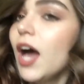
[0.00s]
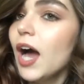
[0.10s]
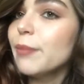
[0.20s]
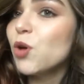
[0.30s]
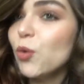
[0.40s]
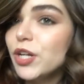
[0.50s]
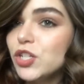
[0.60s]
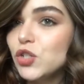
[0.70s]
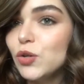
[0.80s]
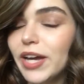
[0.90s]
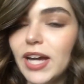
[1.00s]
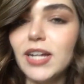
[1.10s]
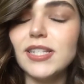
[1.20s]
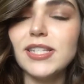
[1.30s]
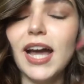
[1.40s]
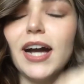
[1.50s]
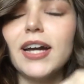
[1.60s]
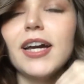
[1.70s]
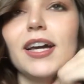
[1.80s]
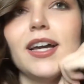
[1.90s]
I had a snack,
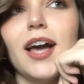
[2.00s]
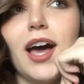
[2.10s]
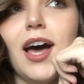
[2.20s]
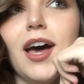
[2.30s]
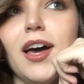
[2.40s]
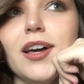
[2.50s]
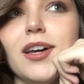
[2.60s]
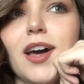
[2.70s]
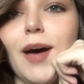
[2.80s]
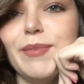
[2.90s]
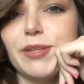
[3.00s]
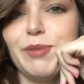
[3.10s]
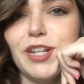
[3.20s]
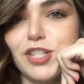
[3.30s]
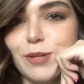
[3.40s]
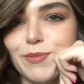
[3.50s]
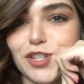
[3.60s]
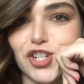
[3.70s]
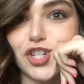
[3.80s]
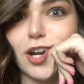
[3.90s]
hummus and pita chips,
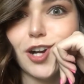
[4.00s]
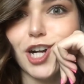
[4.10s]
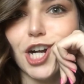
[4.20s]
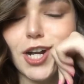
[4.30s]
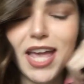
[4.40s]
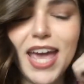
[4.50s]
shocker.